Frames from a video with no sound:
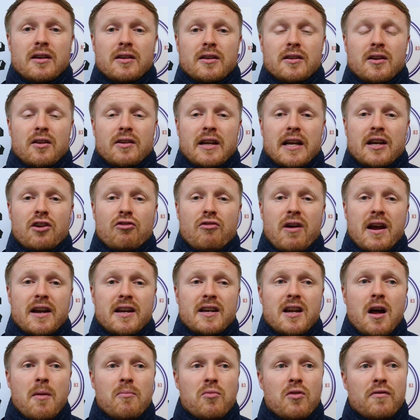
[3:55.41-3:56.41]
You know, they
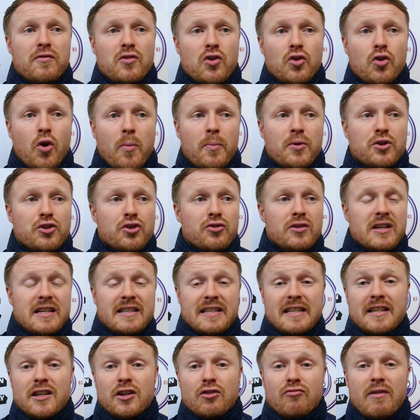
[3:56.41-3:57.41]
created a number of good
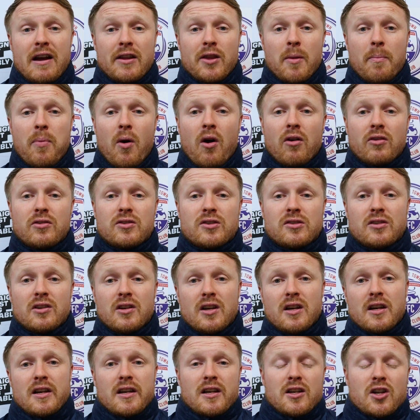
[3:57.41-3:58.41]
opportunities in and around the box
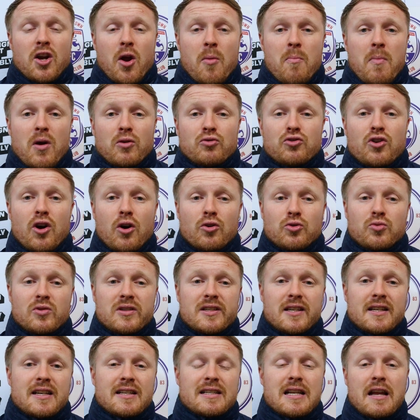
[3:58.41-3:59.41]
you know, most goals we
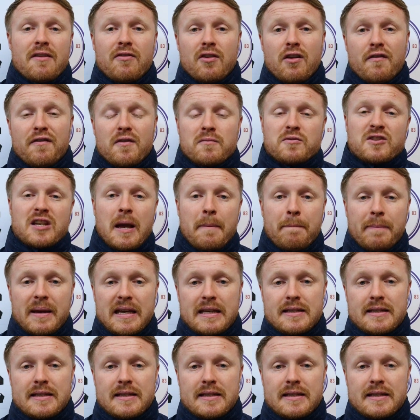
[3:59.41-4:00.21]
see at this level are from set